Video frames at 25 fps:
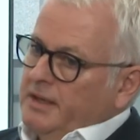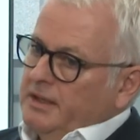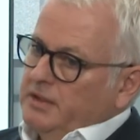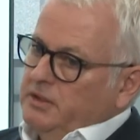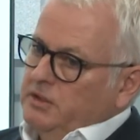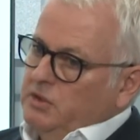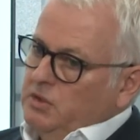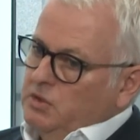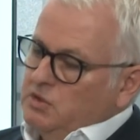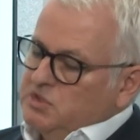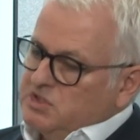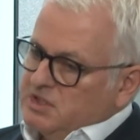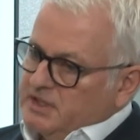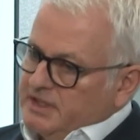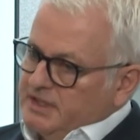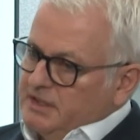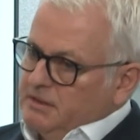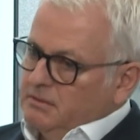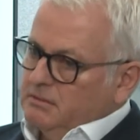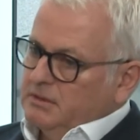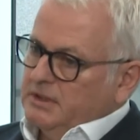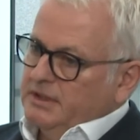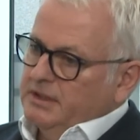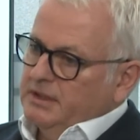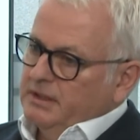
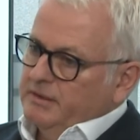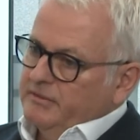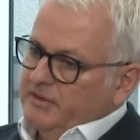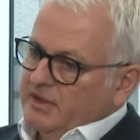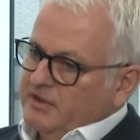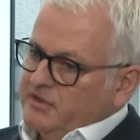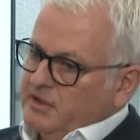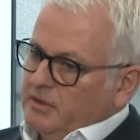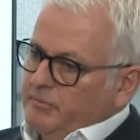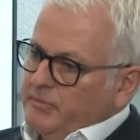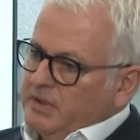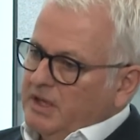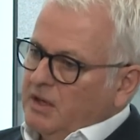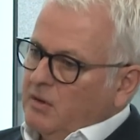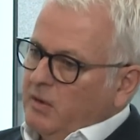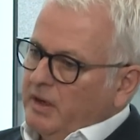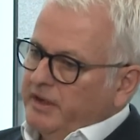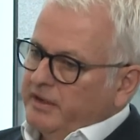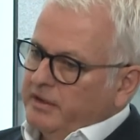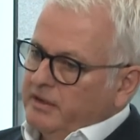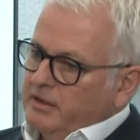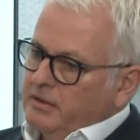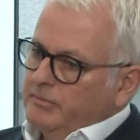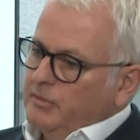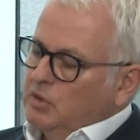usually this can be
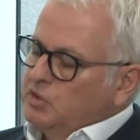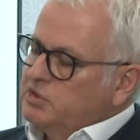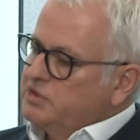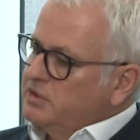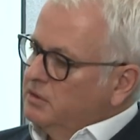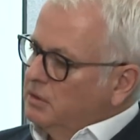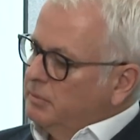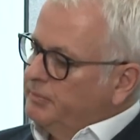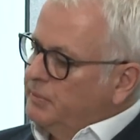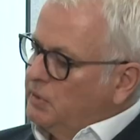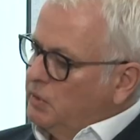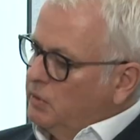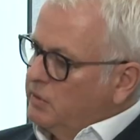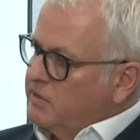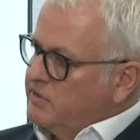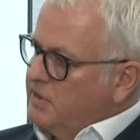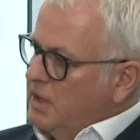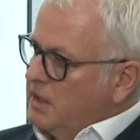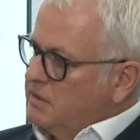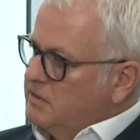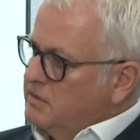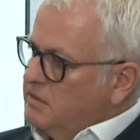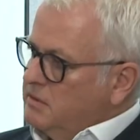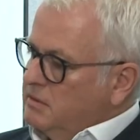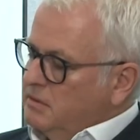quite an emotional
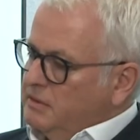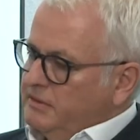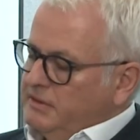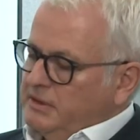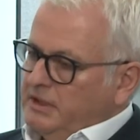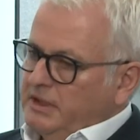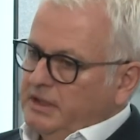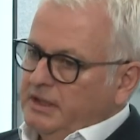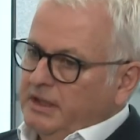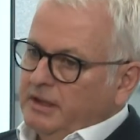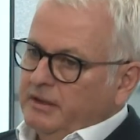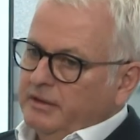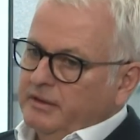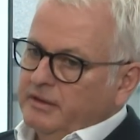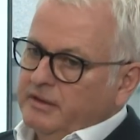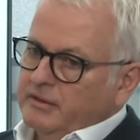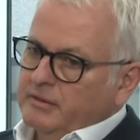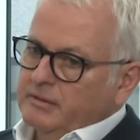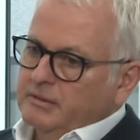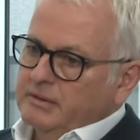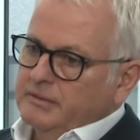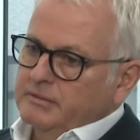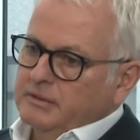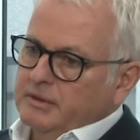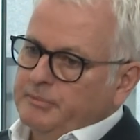process, and
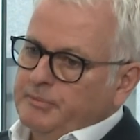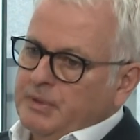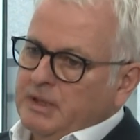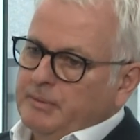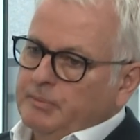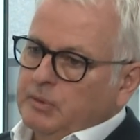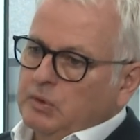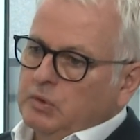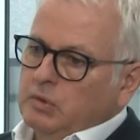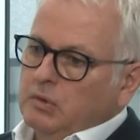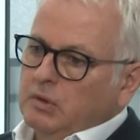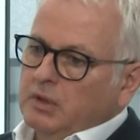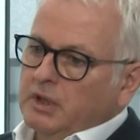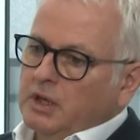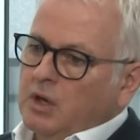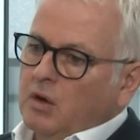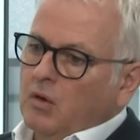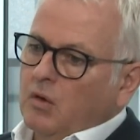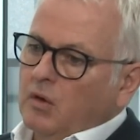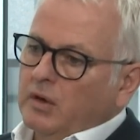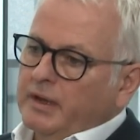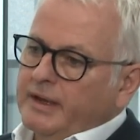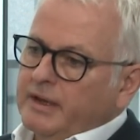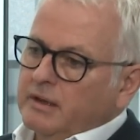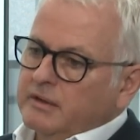the people who are
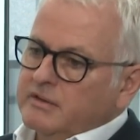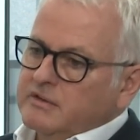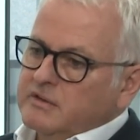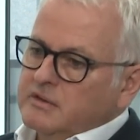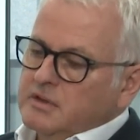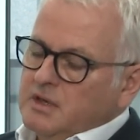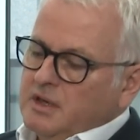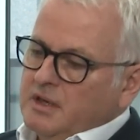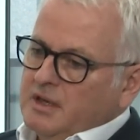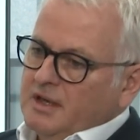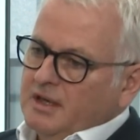calling us,